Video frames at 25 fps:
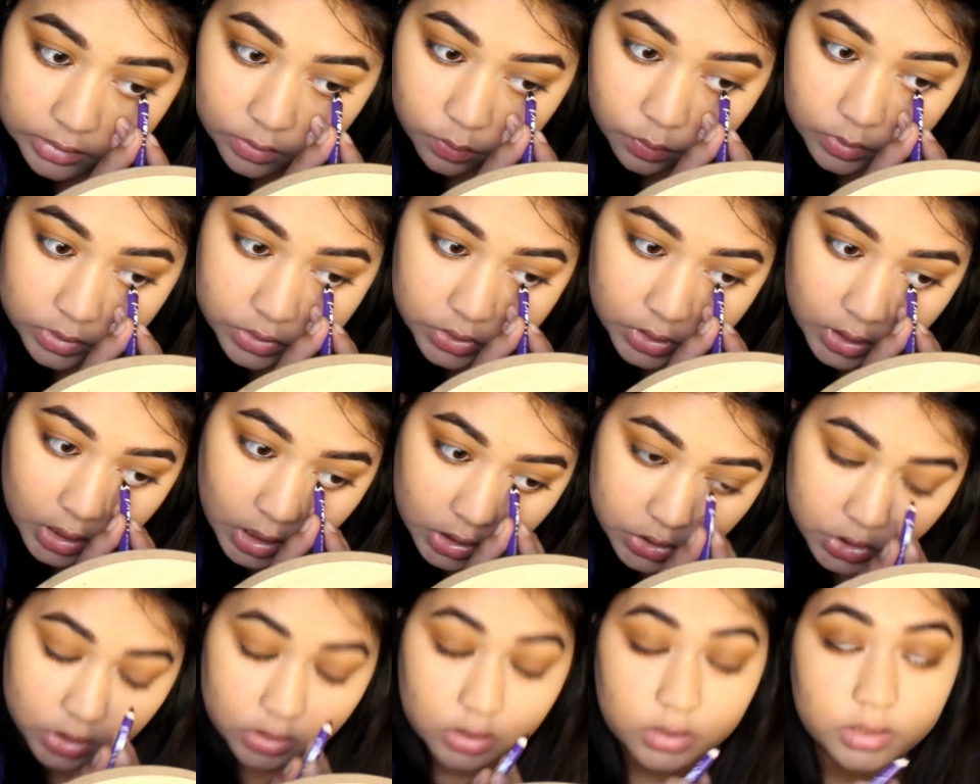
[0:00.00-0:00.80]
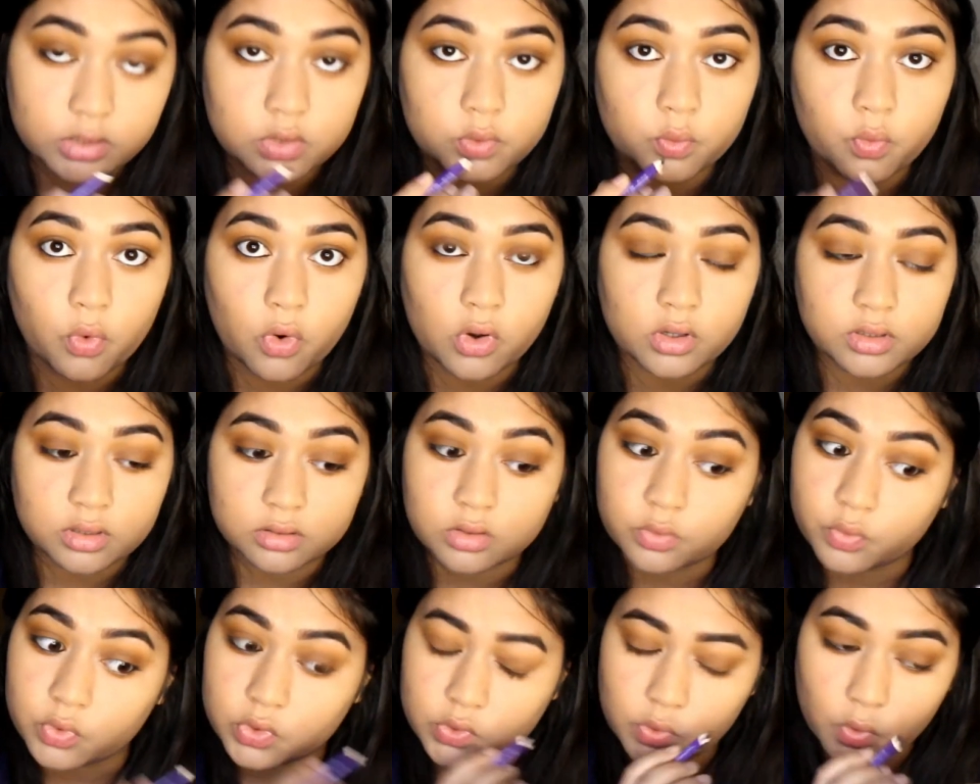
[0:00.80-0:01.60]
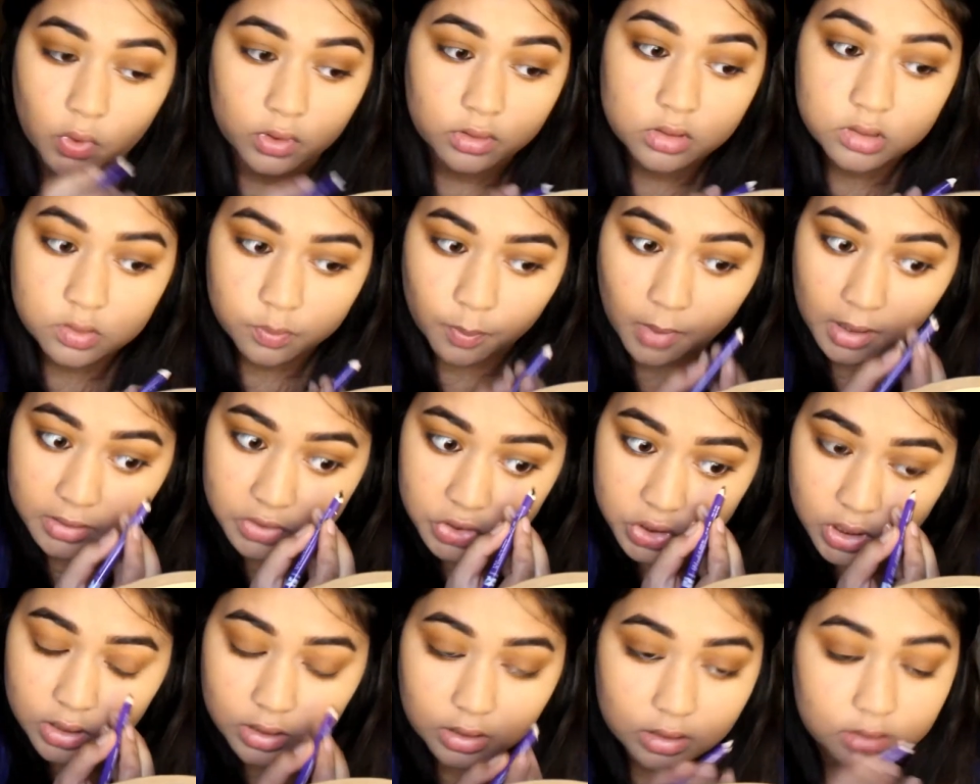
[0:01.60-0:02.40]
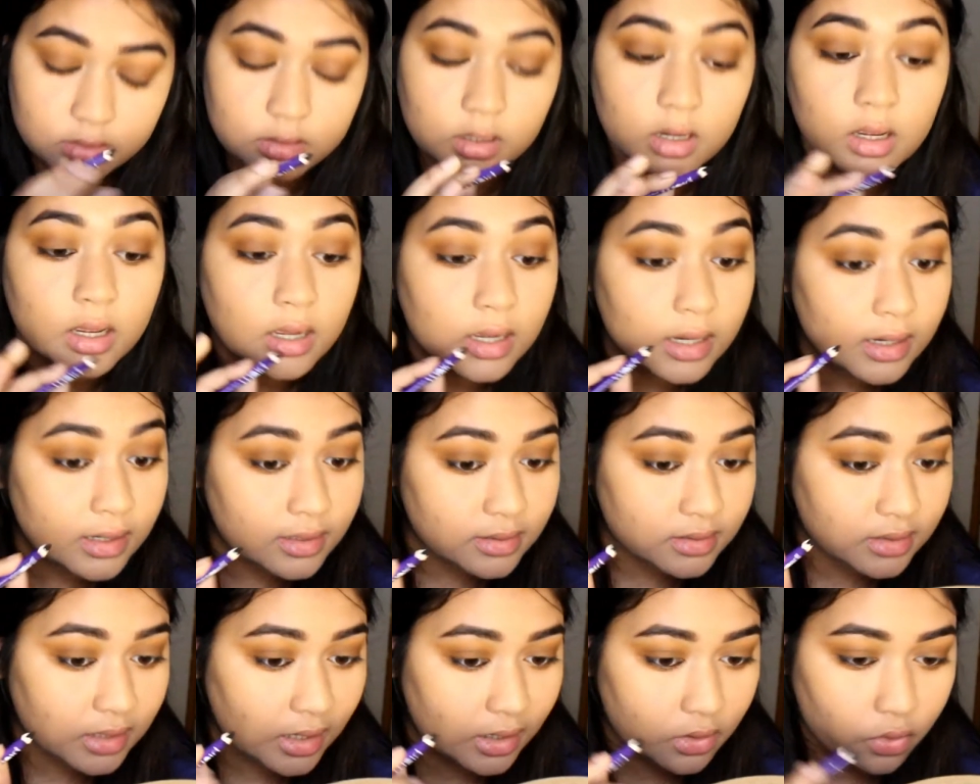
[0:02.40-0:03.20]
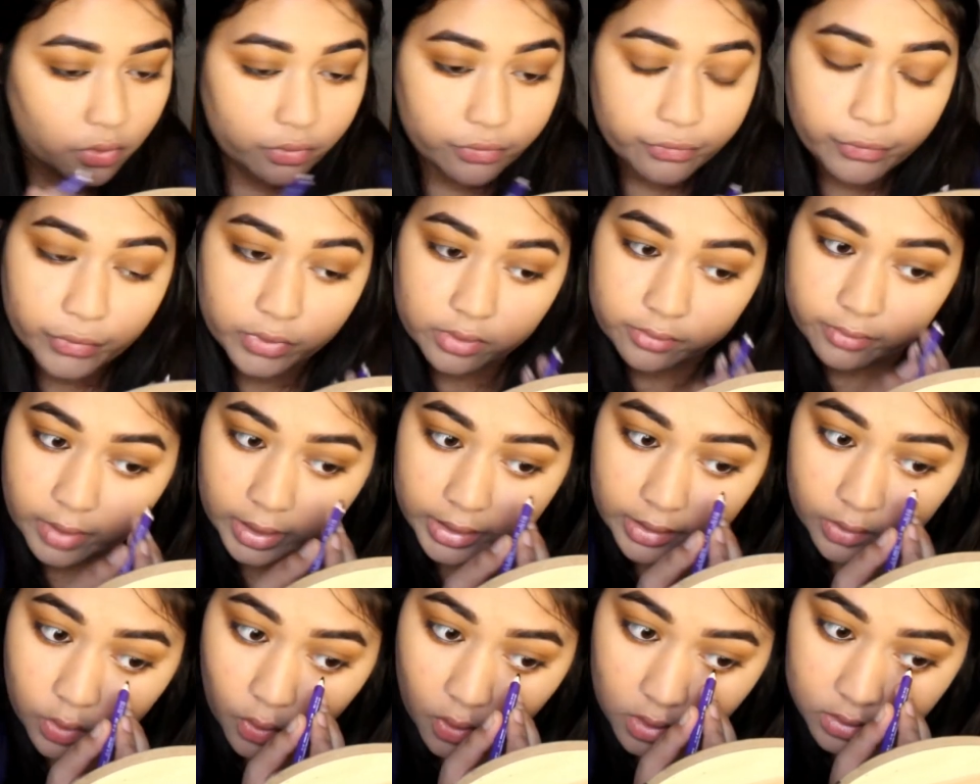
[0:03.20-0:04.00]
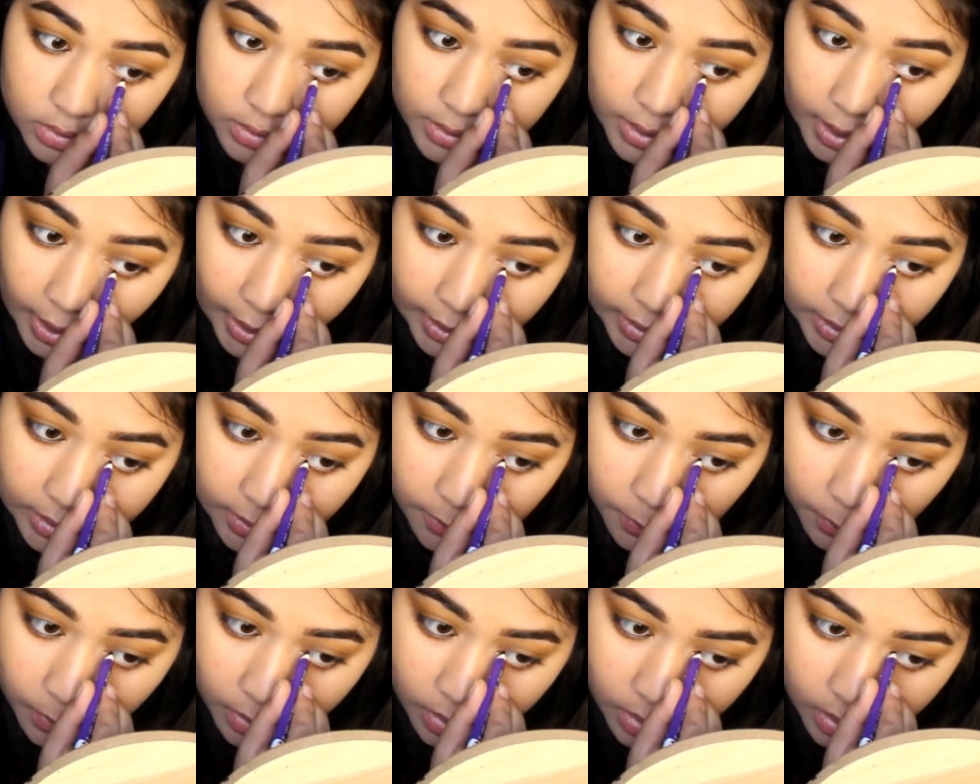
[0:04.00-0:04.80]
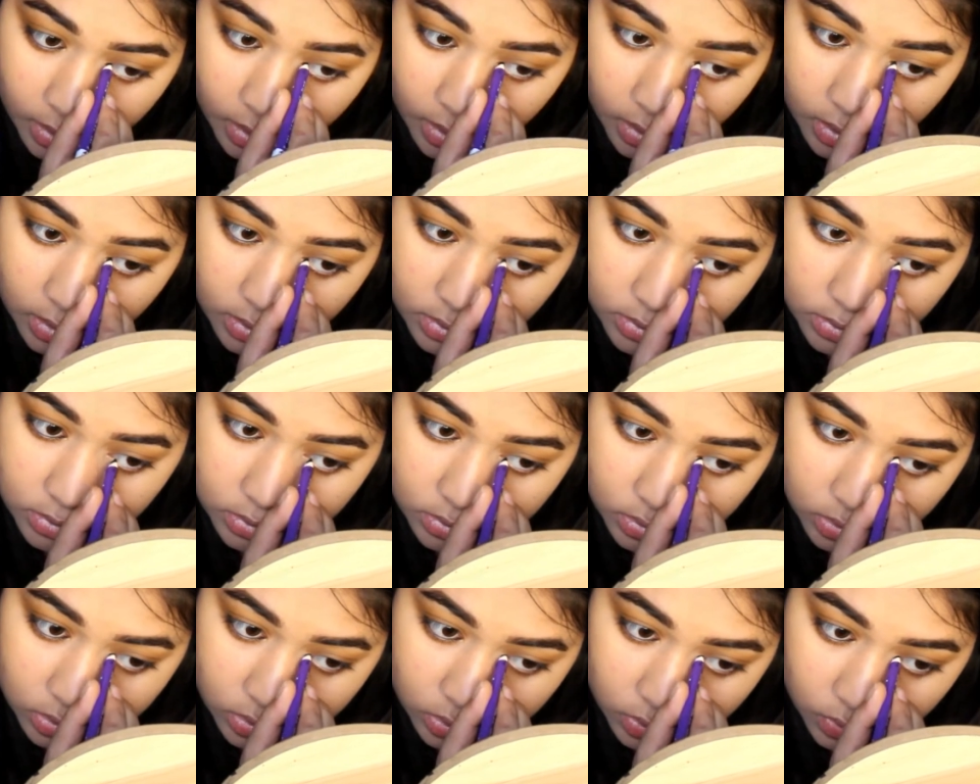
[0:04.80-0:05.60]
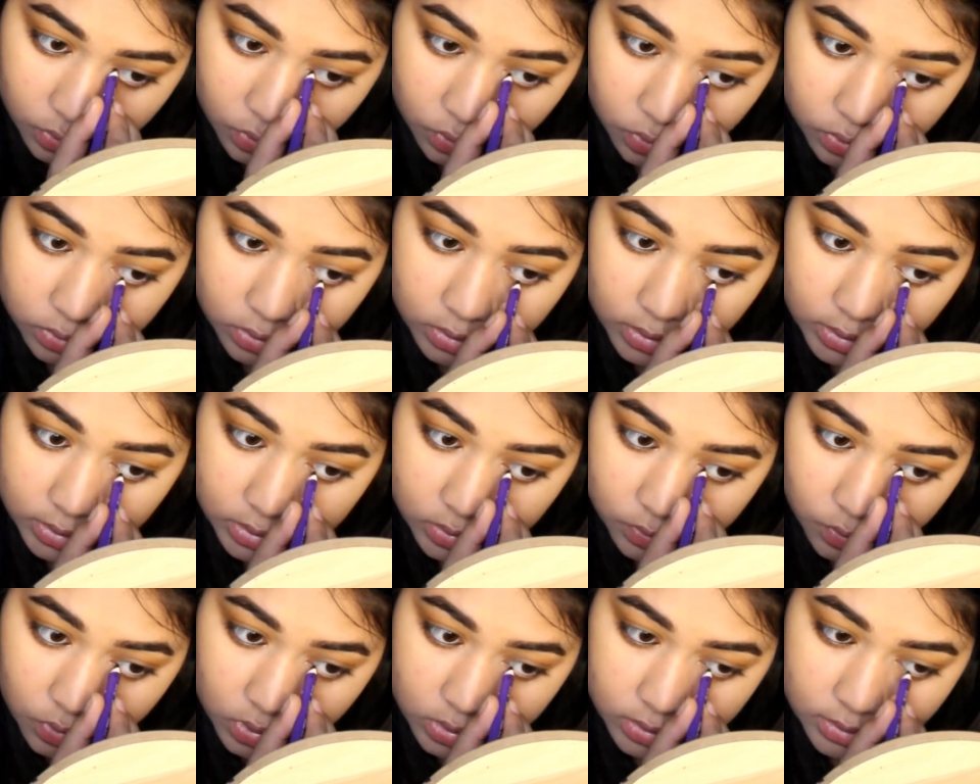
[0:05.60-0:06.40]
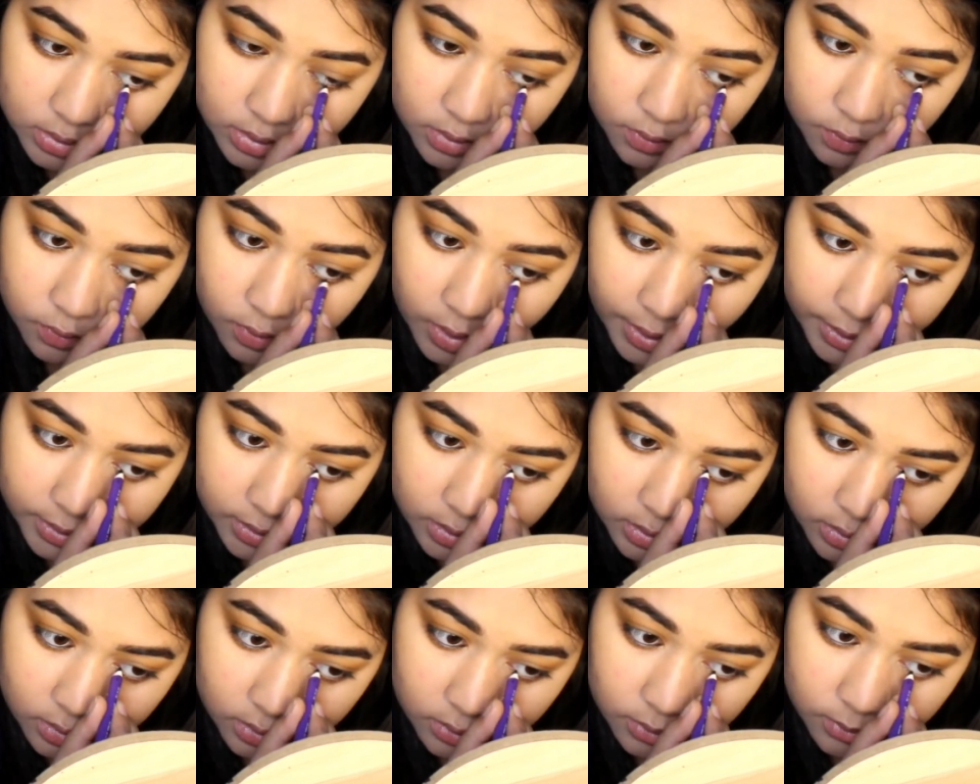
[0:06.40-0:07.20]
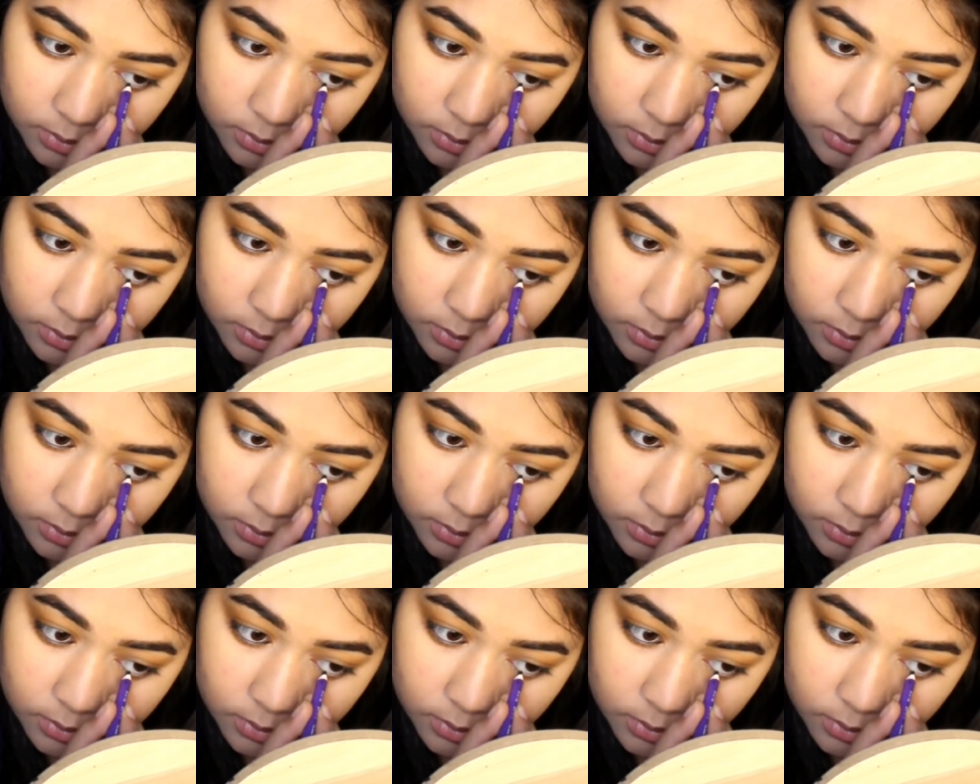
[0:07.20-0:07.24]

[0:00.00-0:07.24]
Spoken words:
which kajal it was. It was not smudging, it stayed on for a very long time. So this was the one.